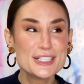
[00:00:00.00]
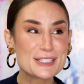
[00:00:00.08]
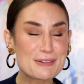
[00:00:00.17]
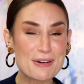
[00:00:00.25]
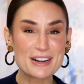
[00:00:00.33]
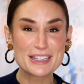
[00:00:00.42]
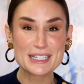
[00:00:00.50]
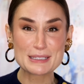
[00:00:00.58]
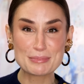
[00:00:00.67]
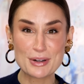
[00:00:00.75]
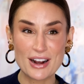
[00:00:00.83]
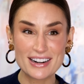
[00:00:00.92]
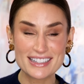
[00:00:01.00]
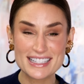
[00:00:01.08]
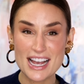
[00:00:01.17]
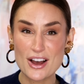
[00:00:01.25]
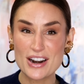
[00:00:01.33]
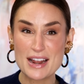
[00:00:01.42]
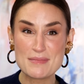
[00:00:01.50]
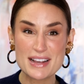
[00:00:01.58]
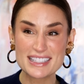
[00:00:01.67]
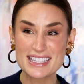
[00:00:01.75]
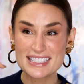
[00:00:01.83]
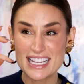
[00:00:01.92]
squirting this product out and
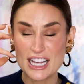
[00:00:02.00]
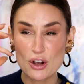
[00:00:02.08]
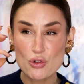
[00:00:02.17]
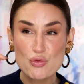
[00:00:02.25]
makes this like